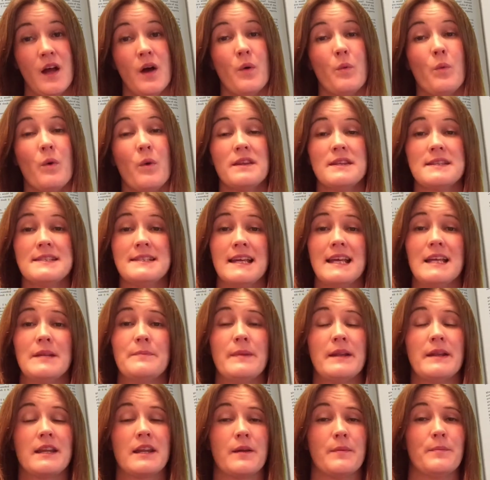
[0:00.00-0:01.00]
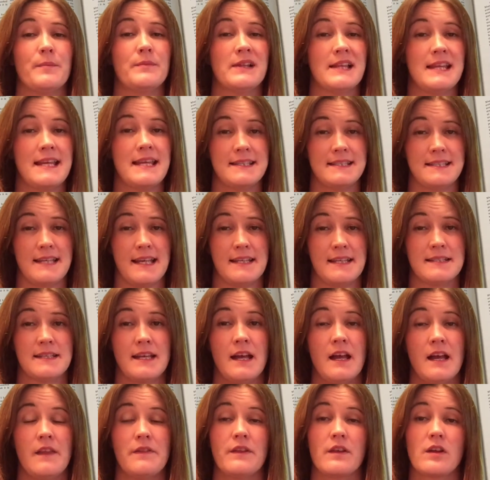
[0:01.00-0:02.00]
Once it had been completed,
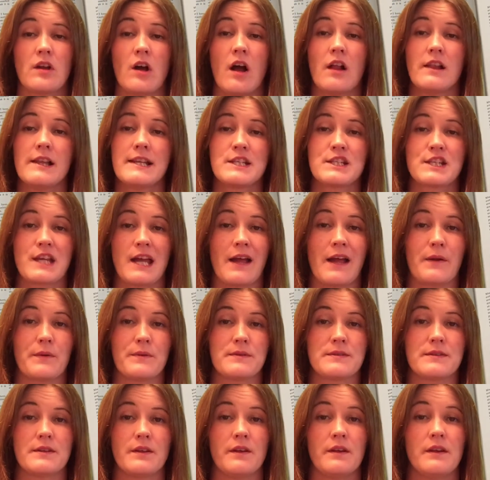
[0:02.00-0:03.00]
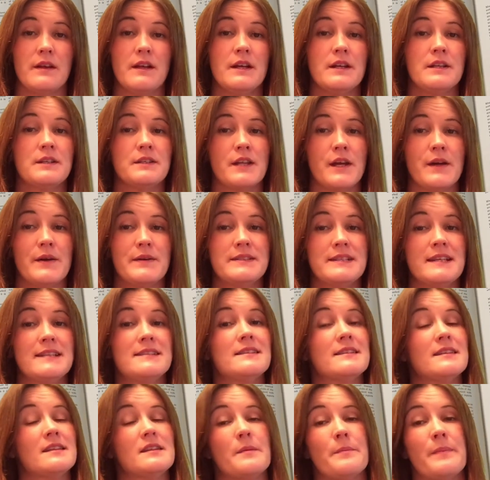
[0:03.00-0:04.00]
the College Council noted
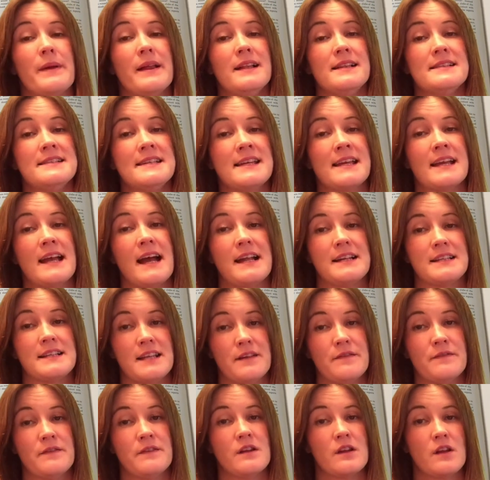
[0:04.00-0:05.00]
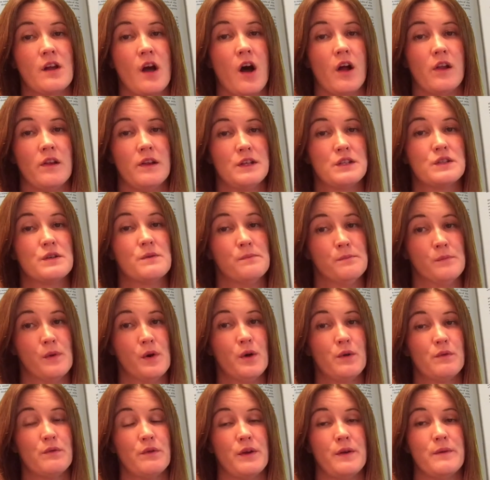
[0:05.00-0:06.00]
that the building had given the college
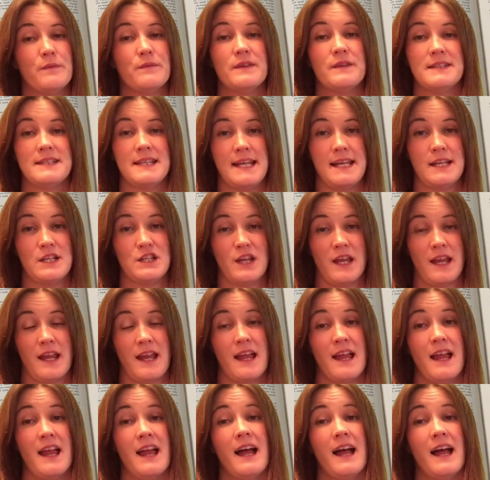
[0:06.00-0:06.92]
more room for teaching